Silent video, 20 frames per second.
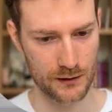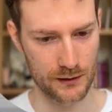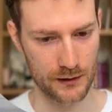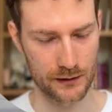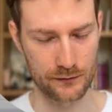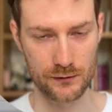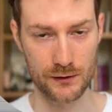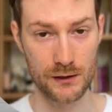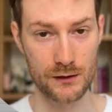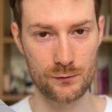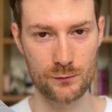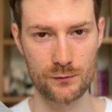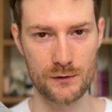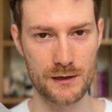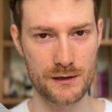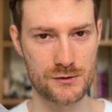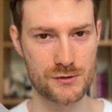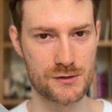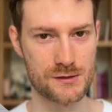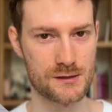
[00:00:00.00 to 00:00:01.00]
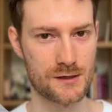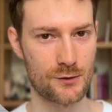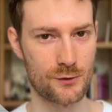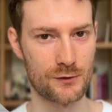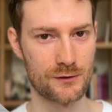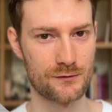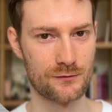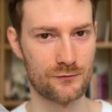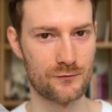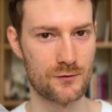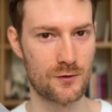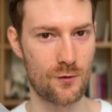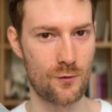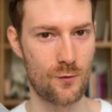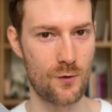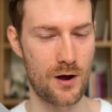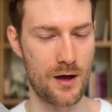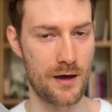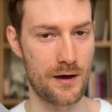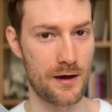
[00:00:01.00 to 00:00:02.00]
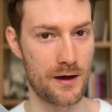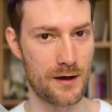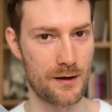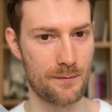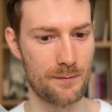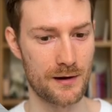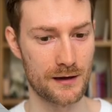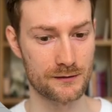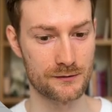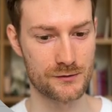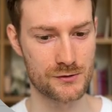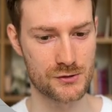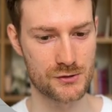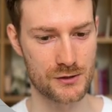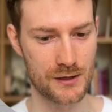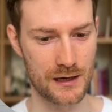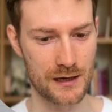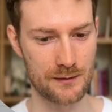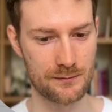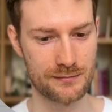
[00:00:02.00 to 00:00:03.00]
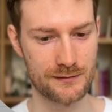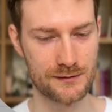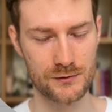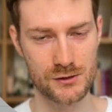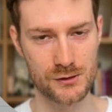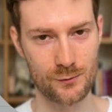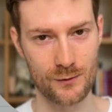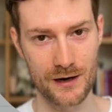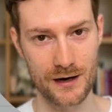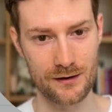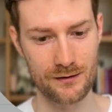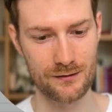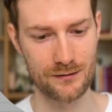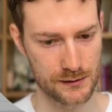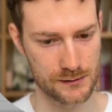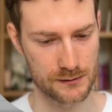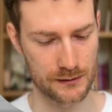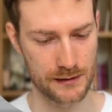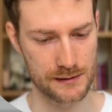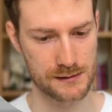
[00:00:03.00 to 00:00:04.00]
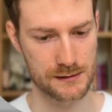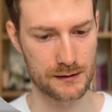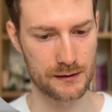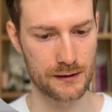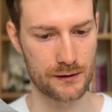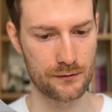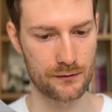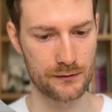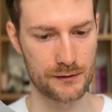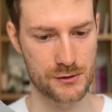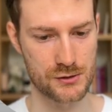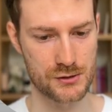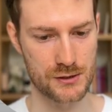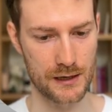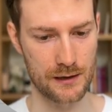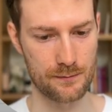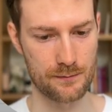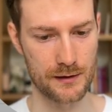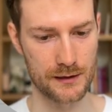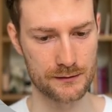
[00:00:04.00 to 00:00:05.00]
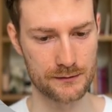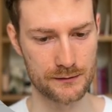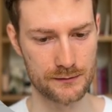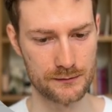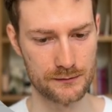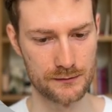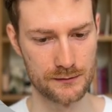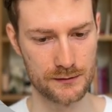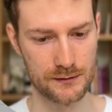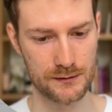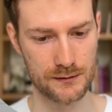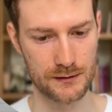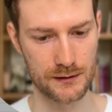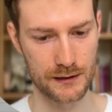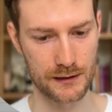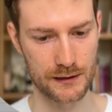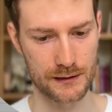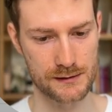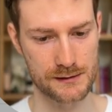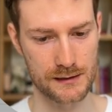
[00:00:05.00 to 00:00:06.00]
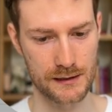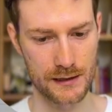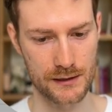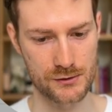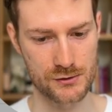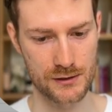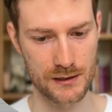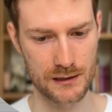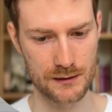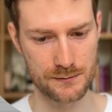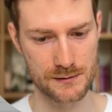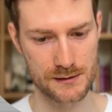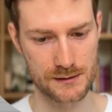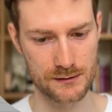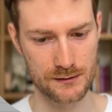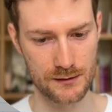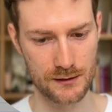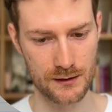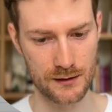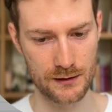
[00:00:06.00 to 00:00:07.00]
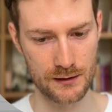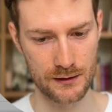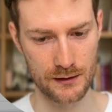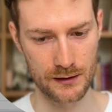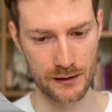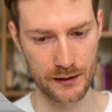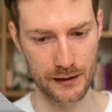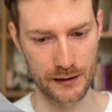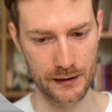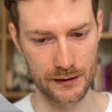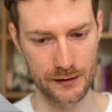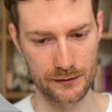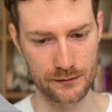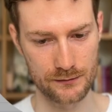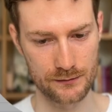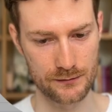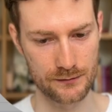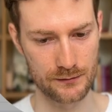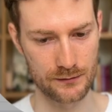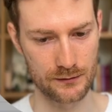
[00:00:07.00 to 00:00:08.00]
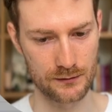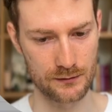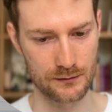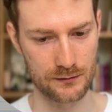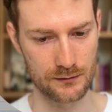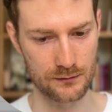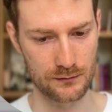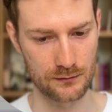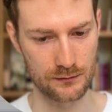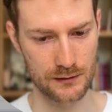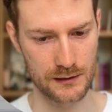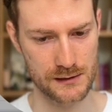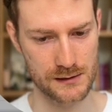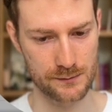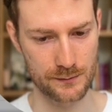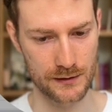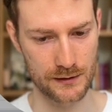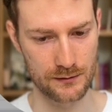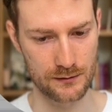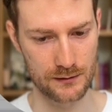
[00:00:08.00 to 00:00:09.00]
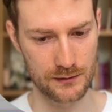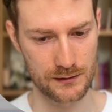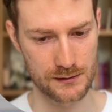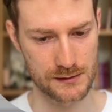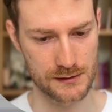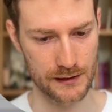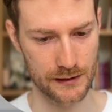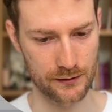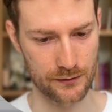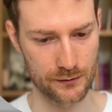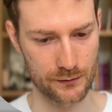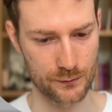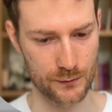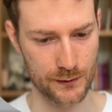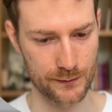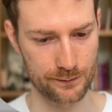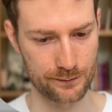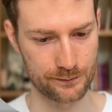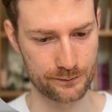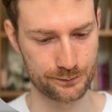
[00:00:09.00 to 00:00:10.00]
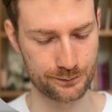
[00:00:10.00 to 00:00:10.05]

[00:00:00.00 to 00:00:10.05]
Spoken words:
And here we are just going to draw a button-shaped square. So let's click on the shape button and select shapes. And let's pick the second one.